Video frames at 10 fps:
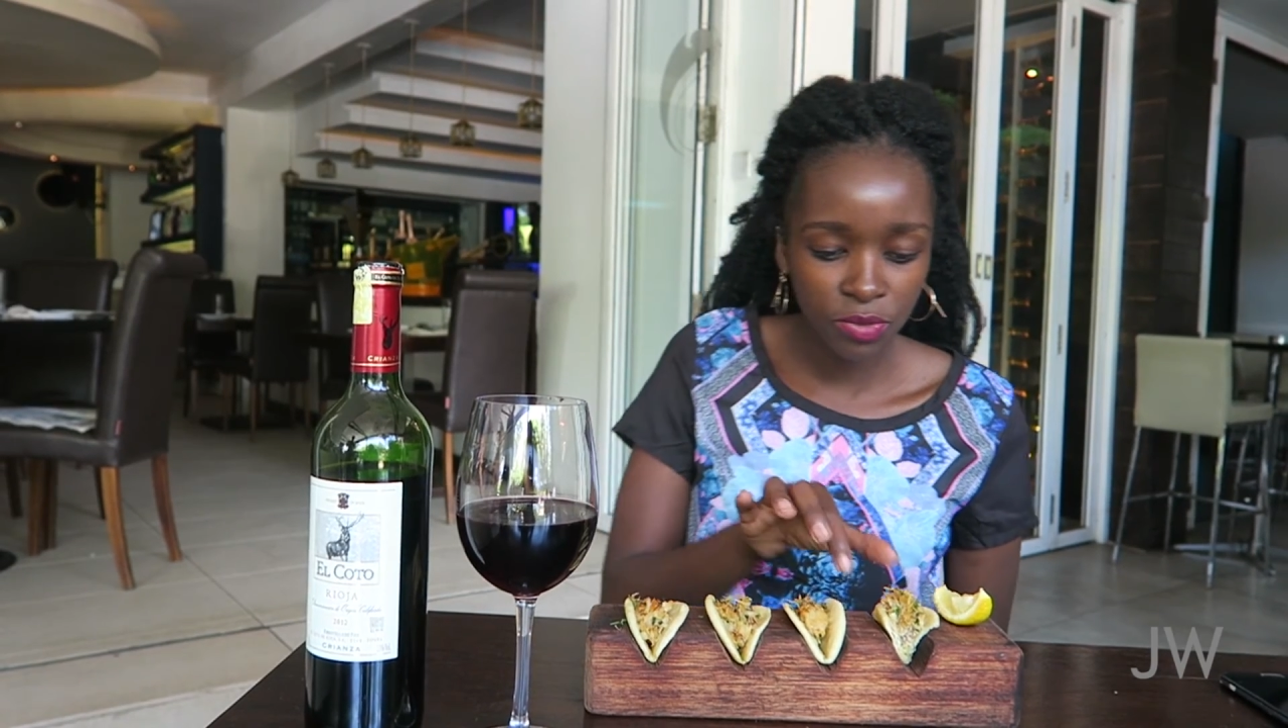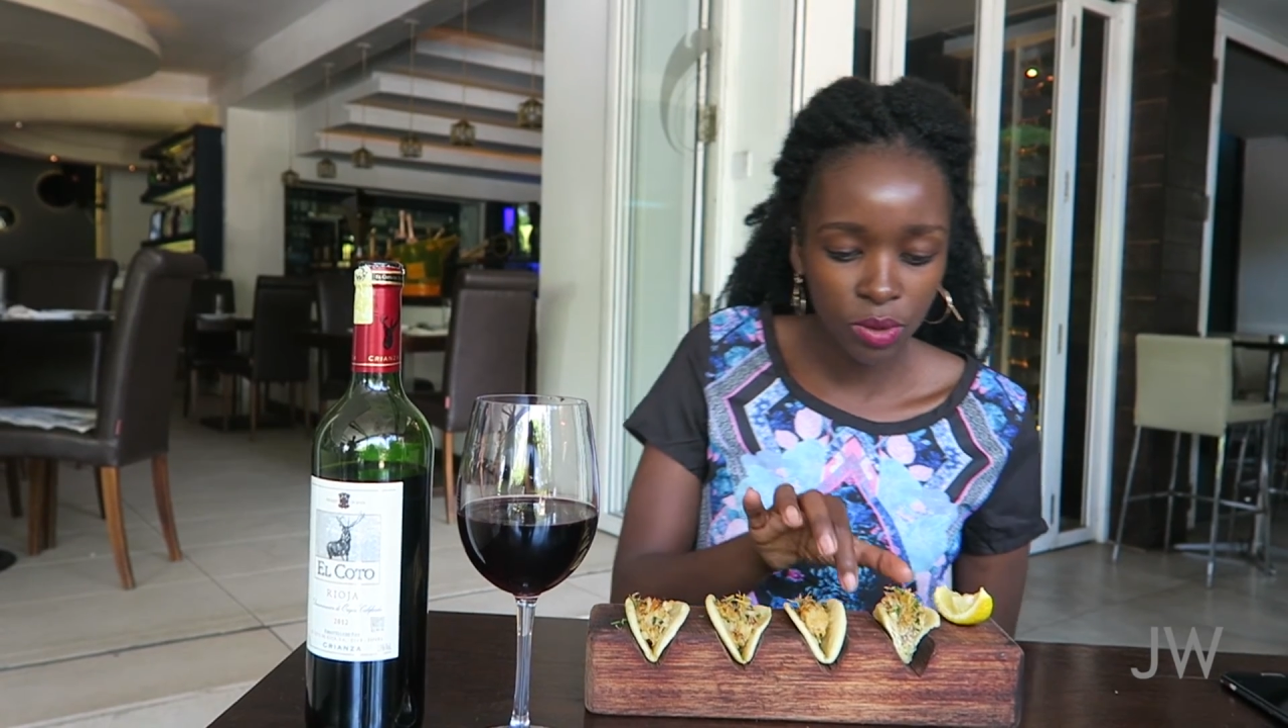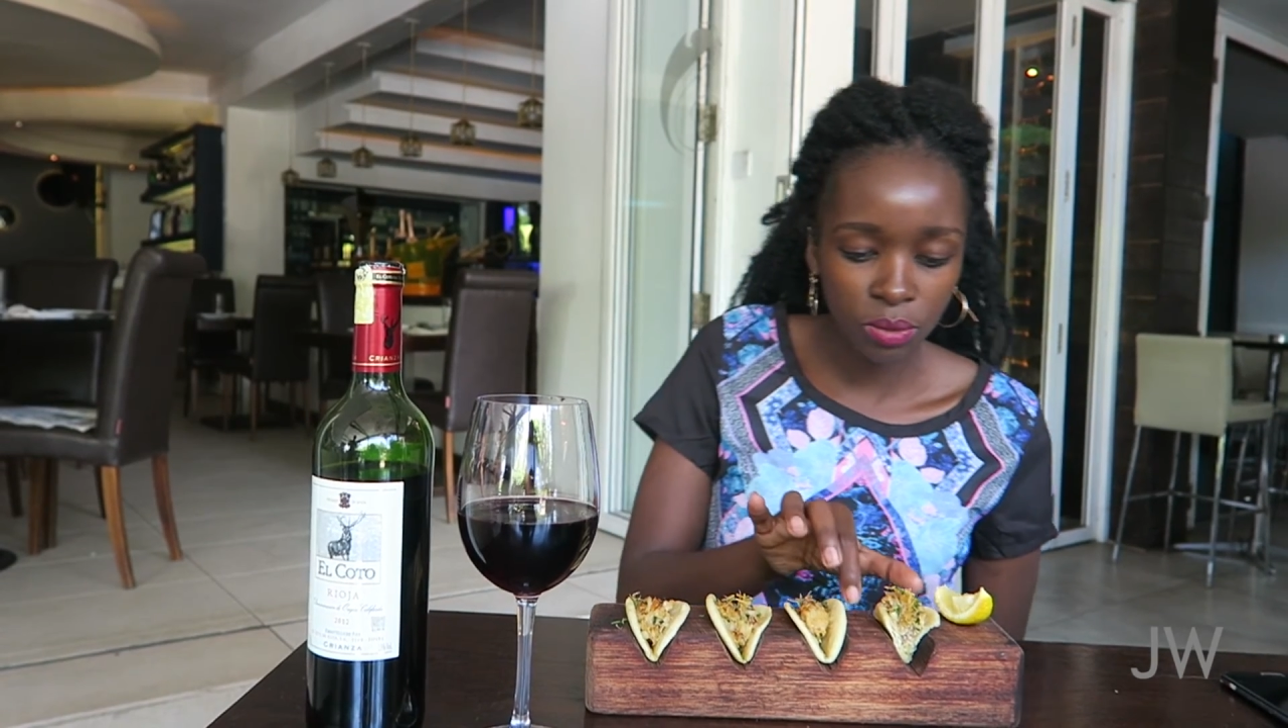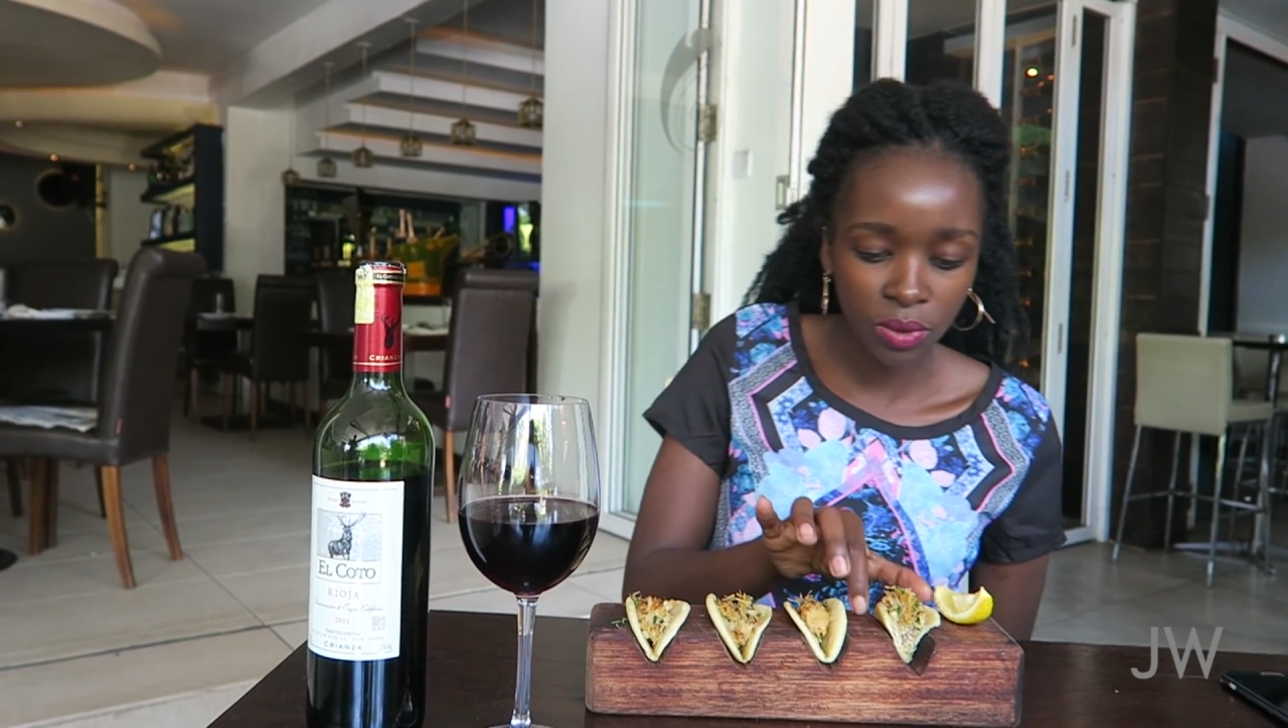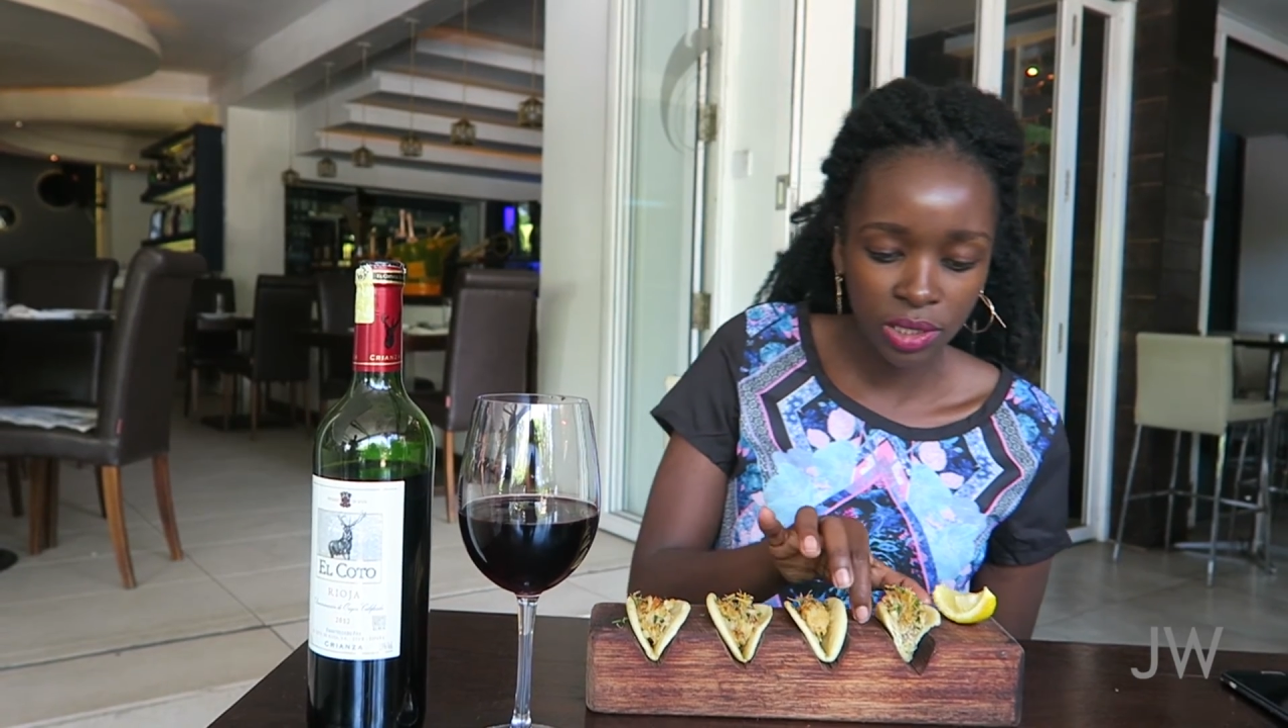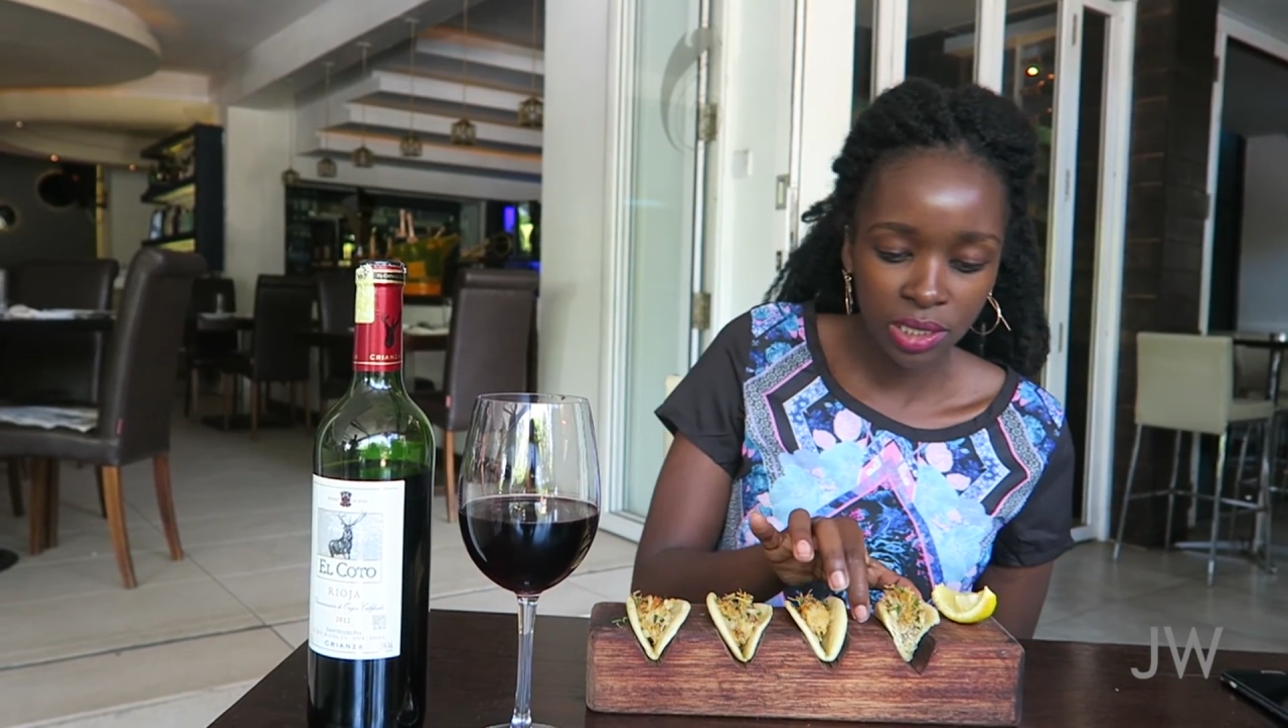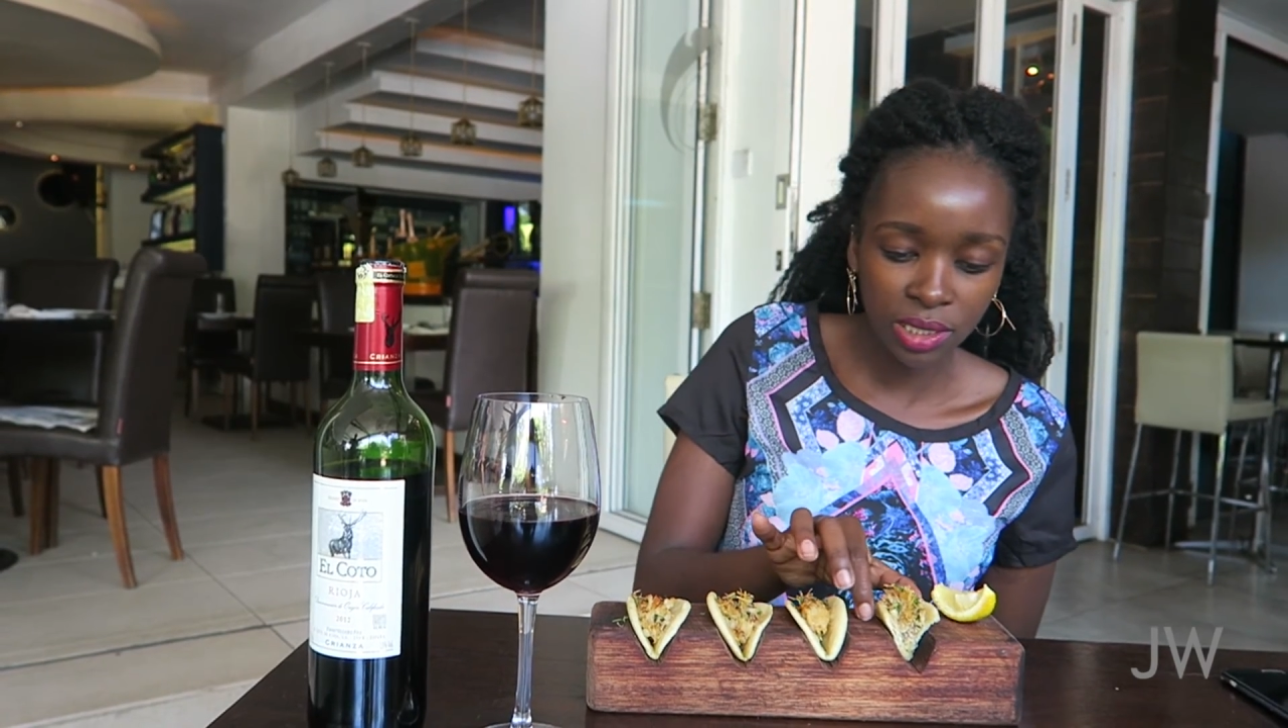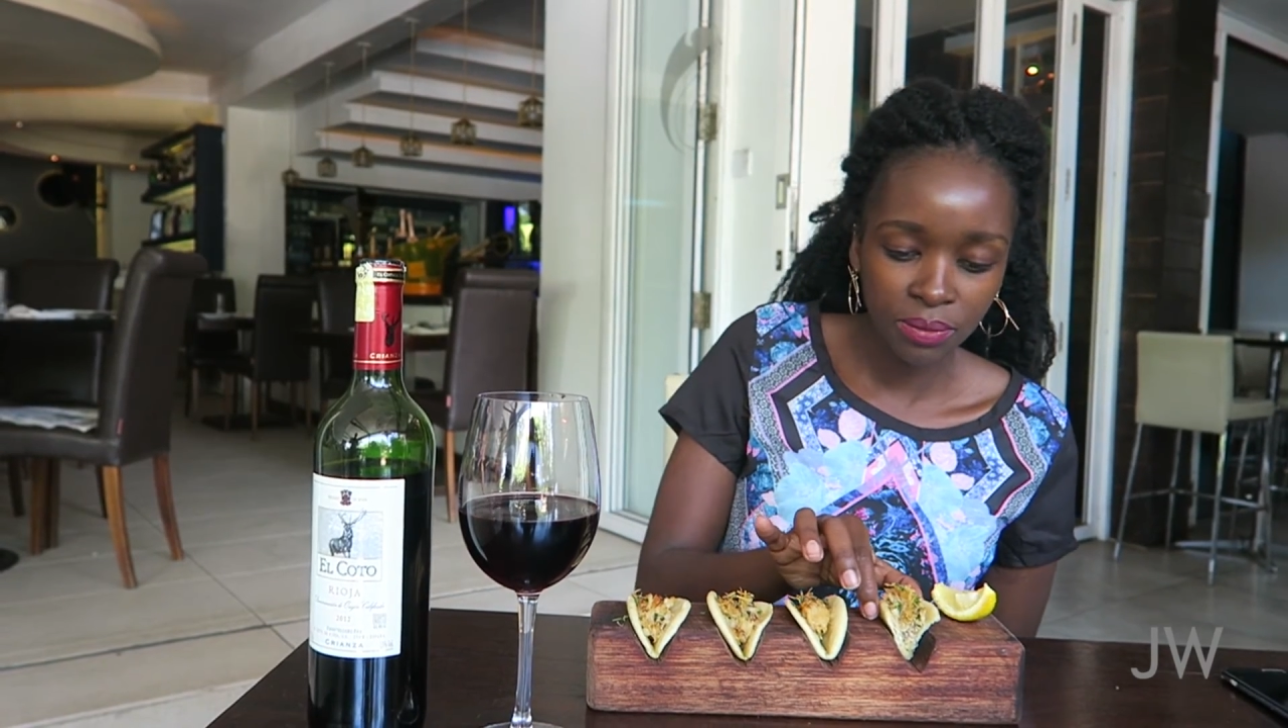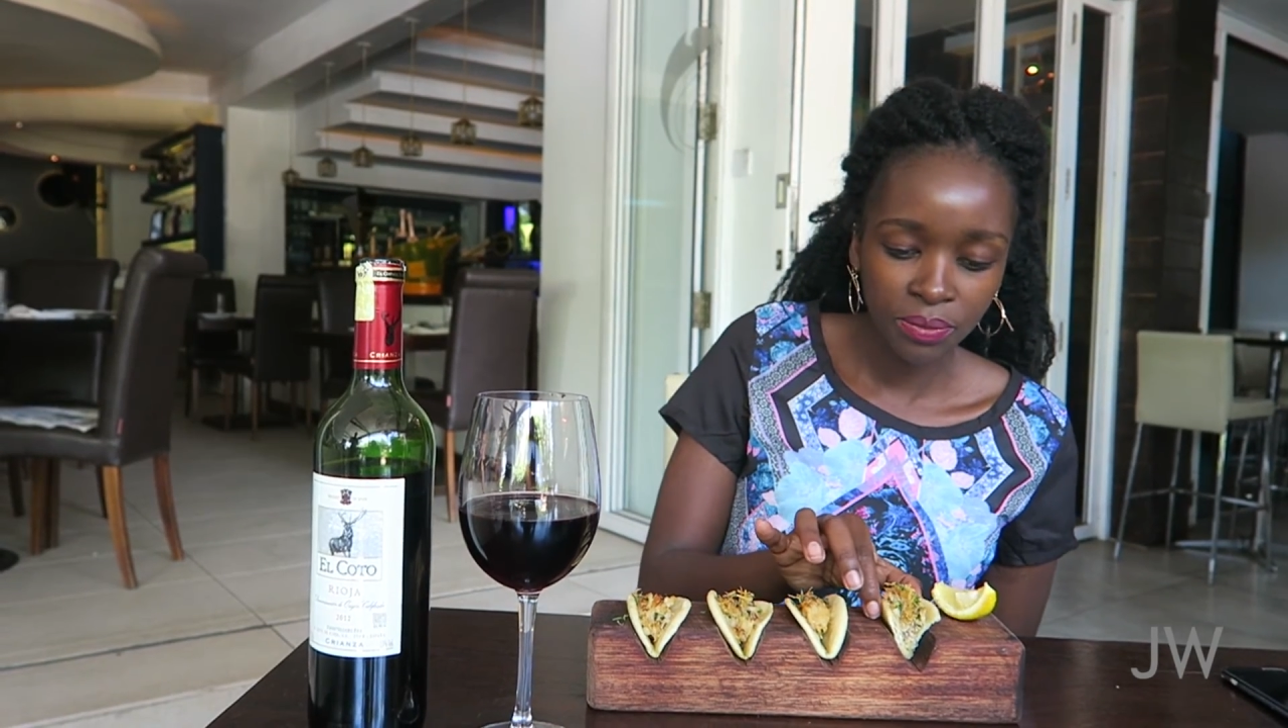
full-bodied.